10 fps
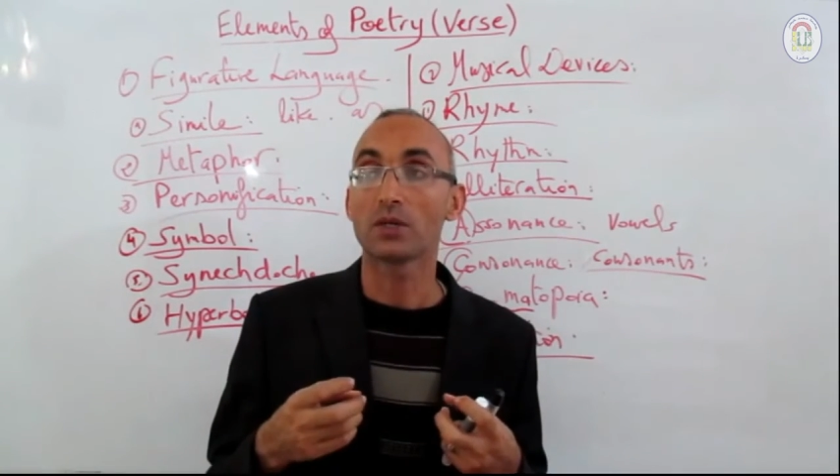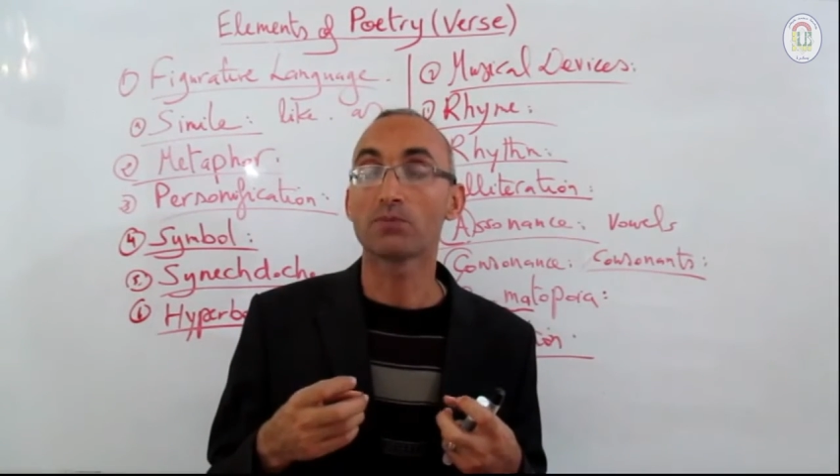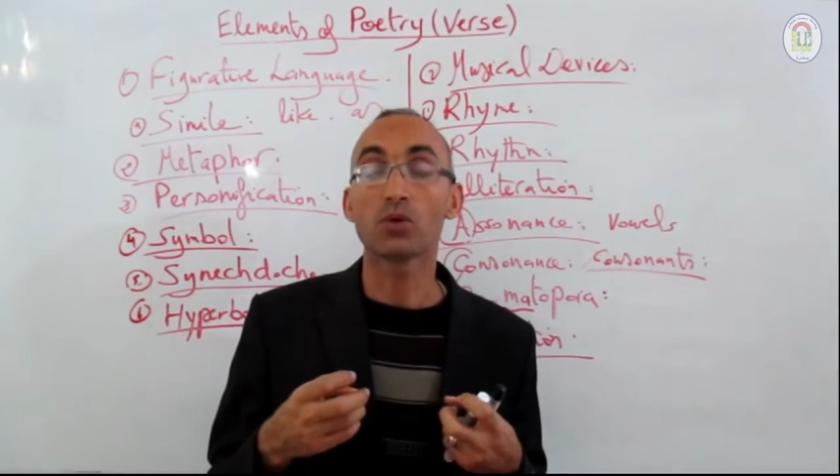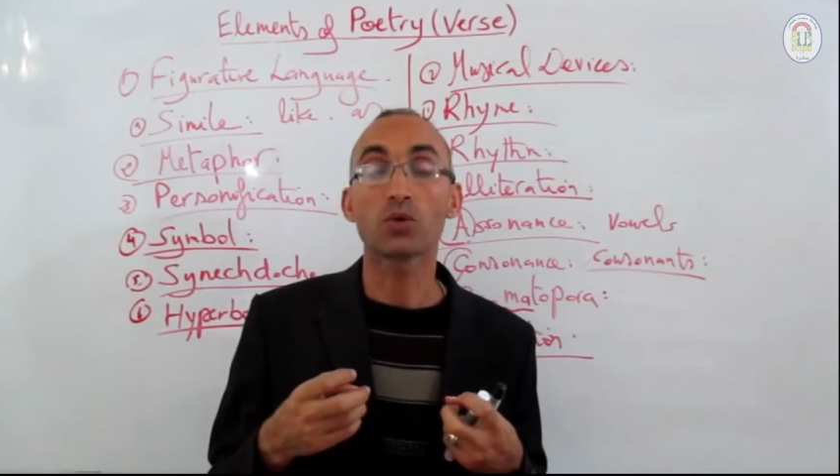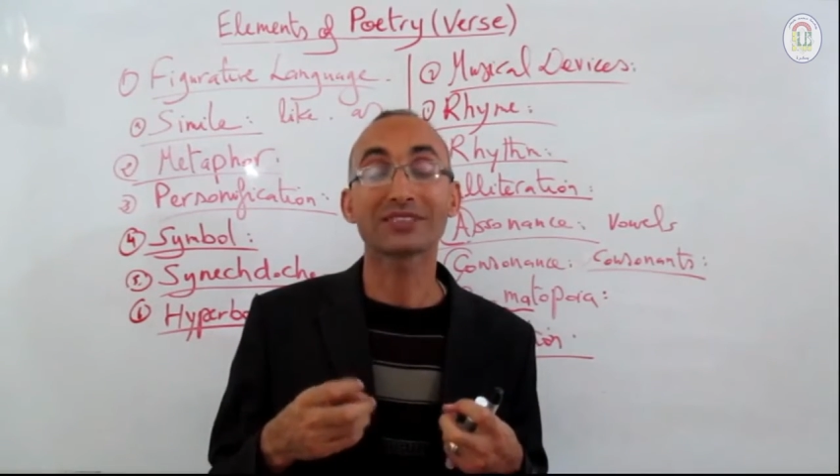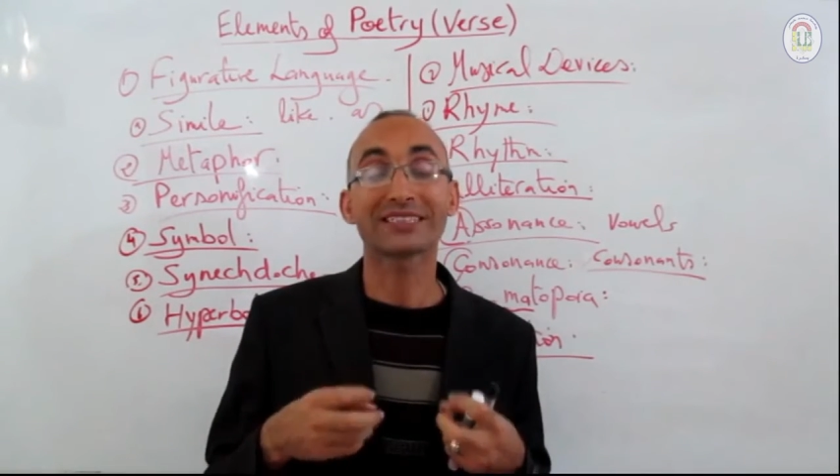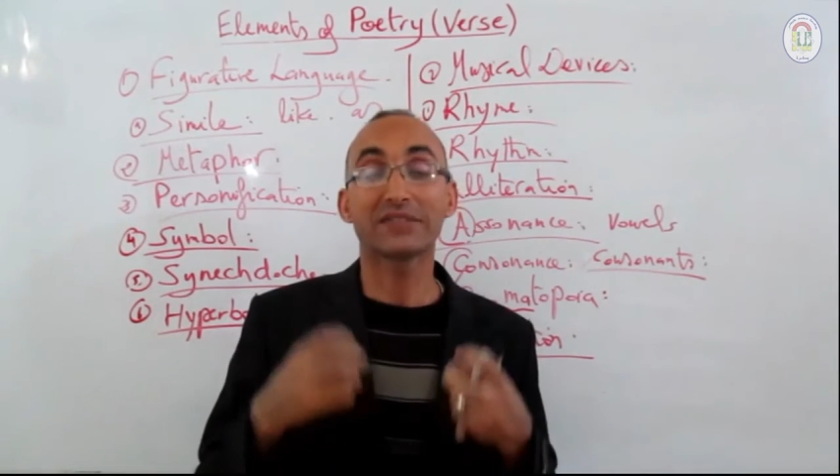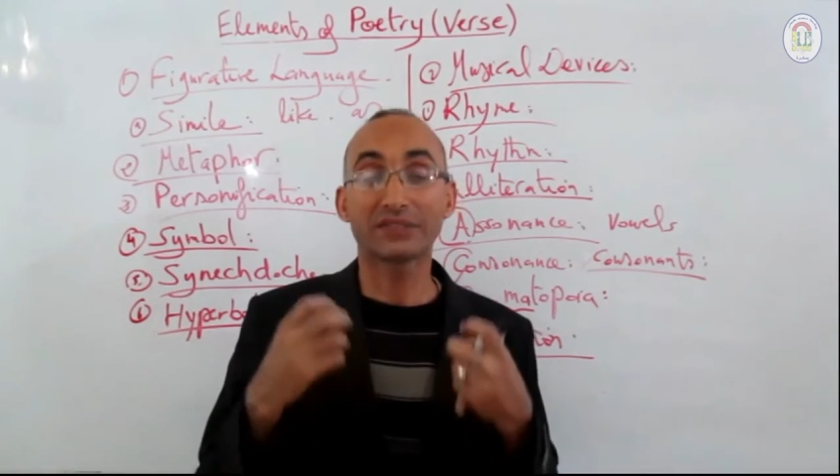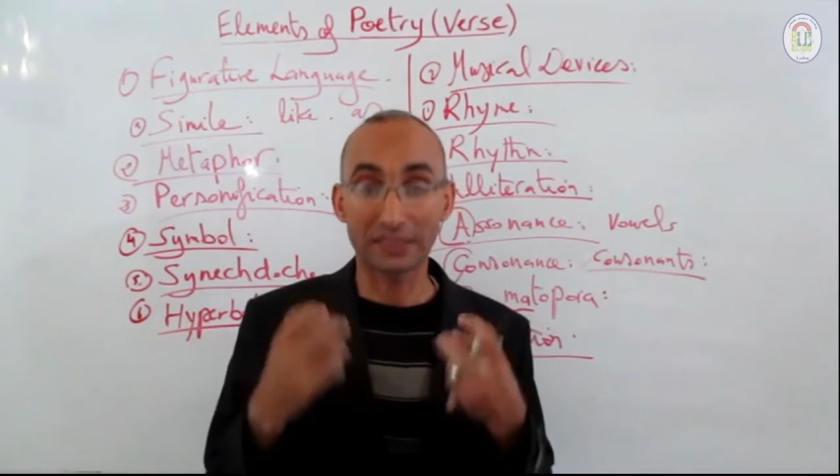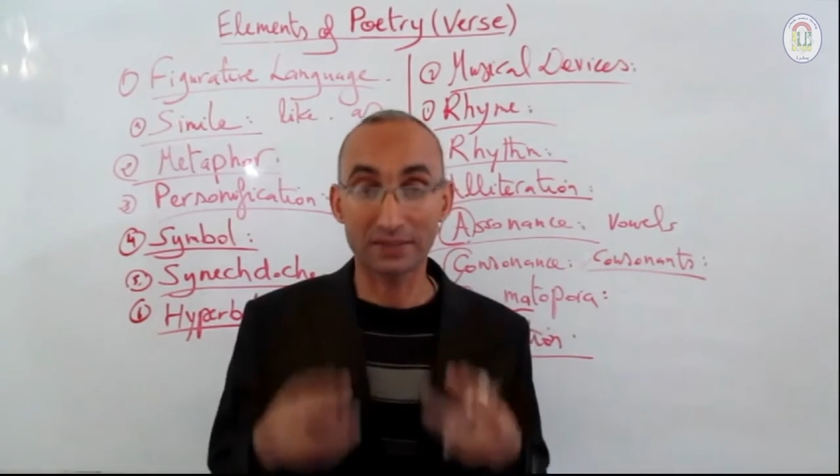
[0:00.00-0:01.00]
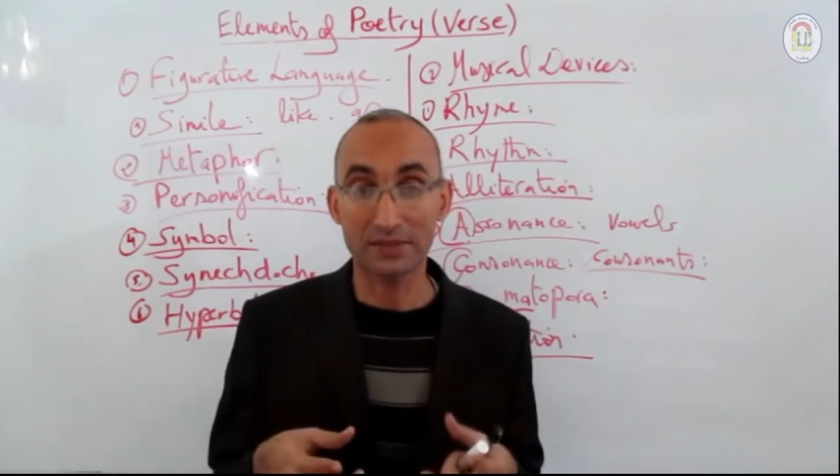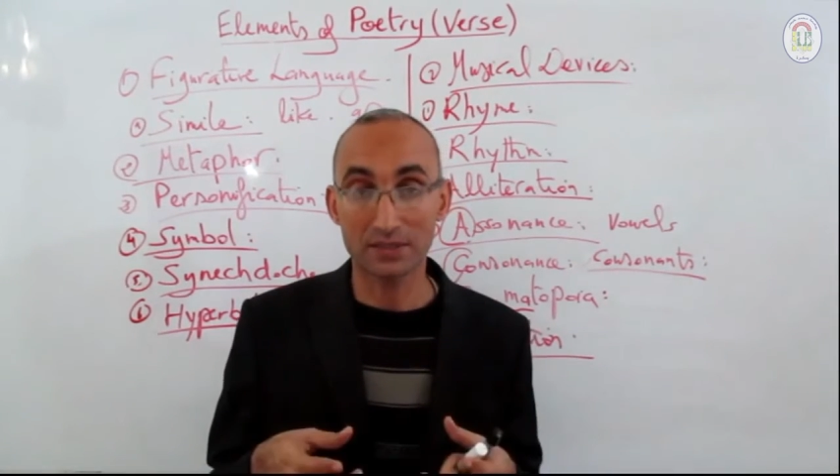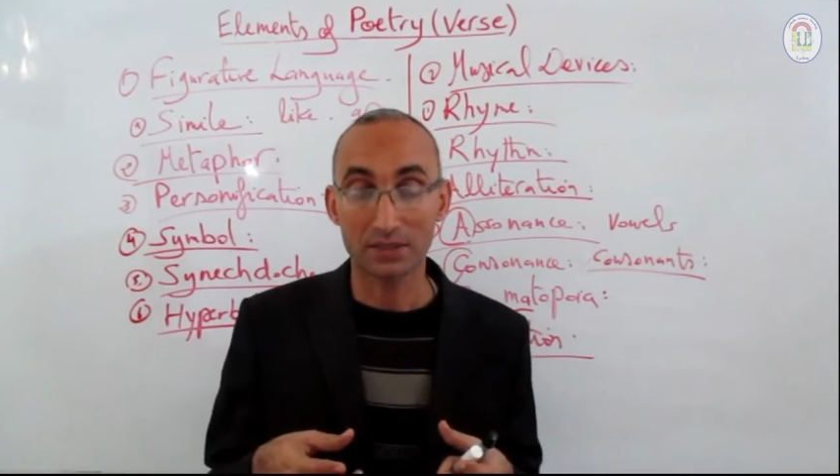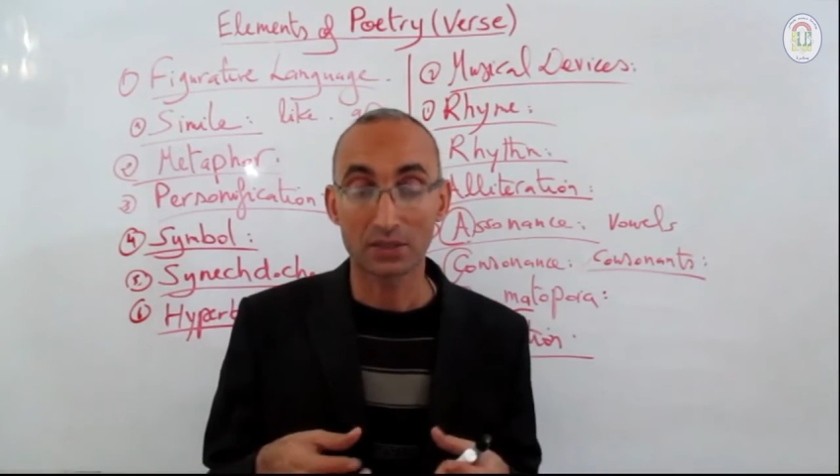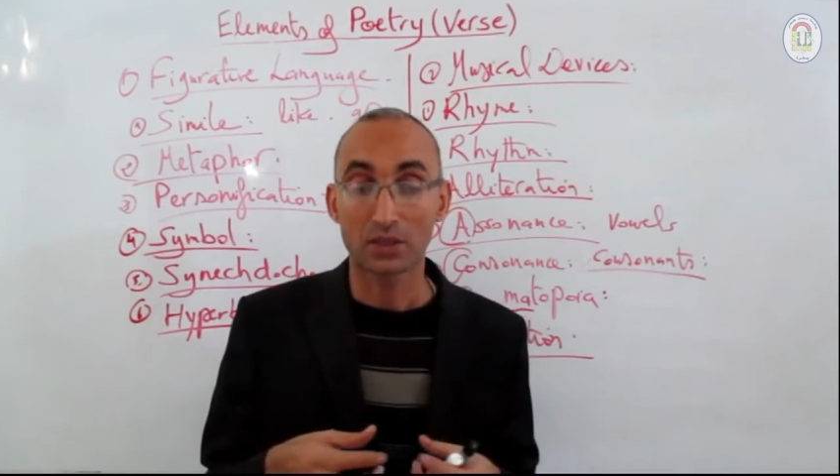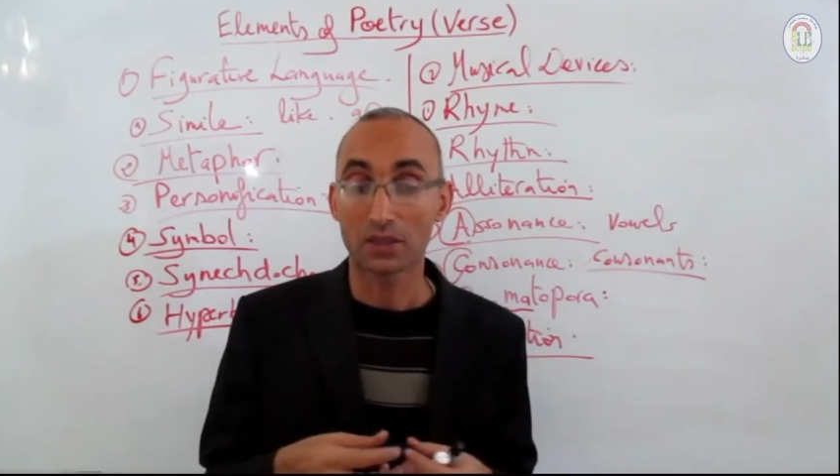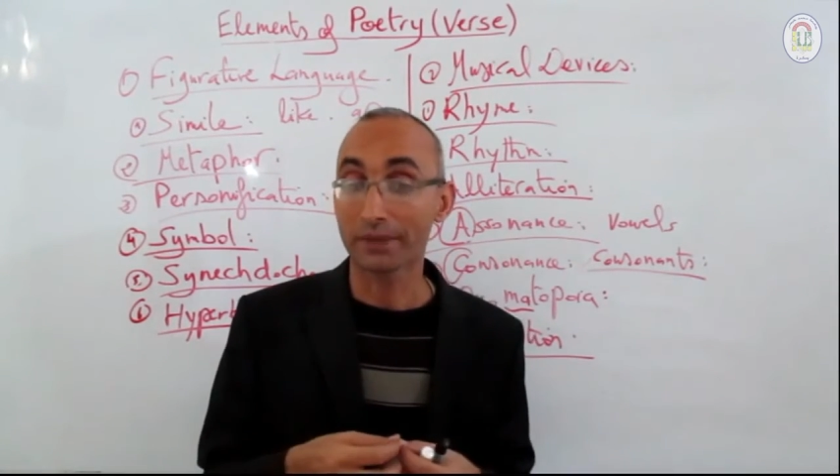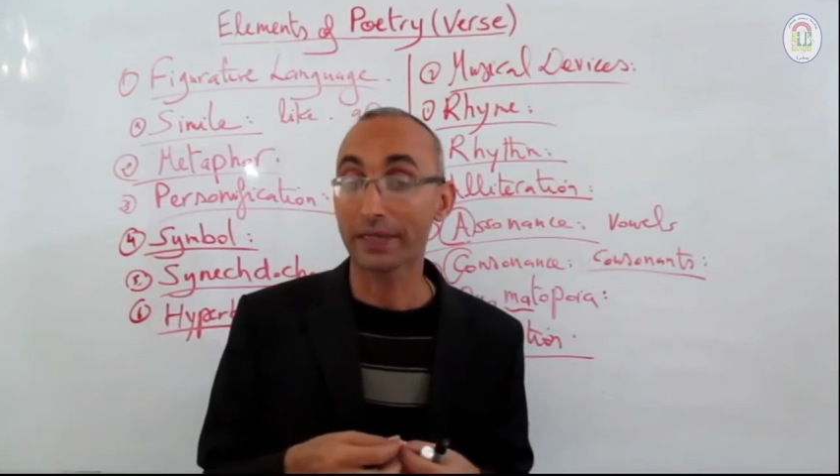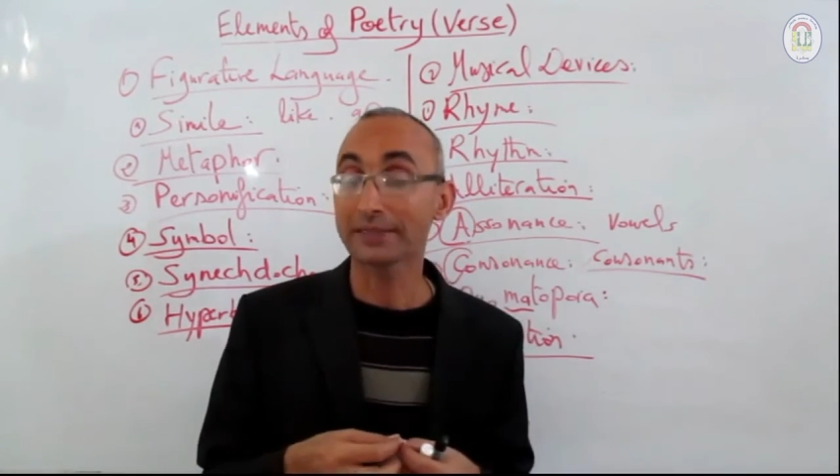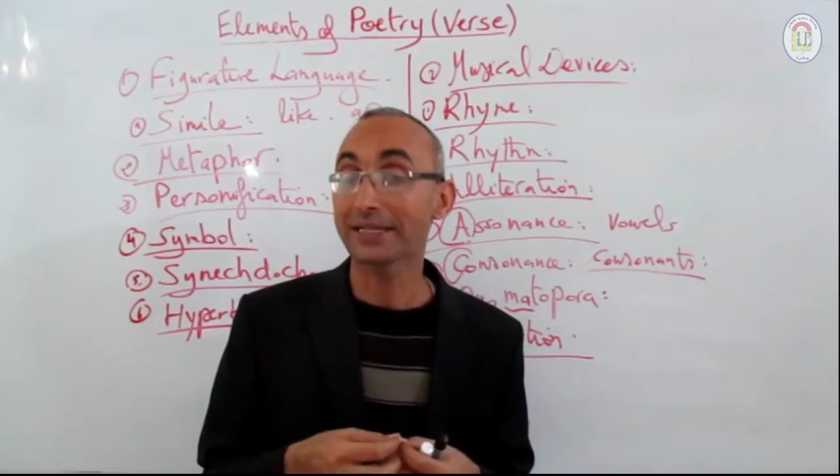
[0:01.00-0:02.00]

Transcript: more significant, right,